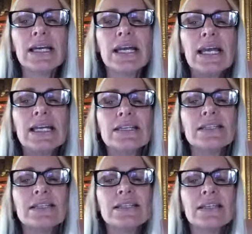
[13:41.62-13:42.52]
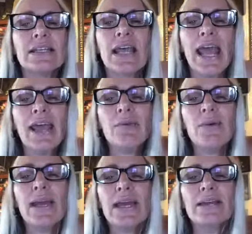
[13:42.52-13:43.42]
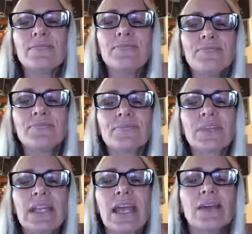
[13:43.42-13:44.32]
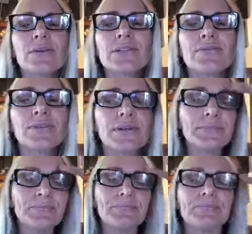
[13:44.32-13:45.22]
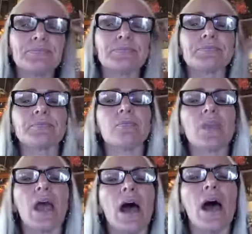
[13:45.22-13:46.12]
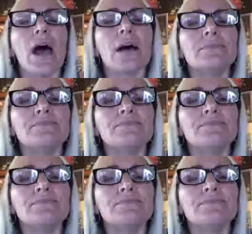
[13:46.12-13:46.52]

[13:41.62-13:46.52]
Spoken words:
is... Hey, Wayne. Hey, Christopher. A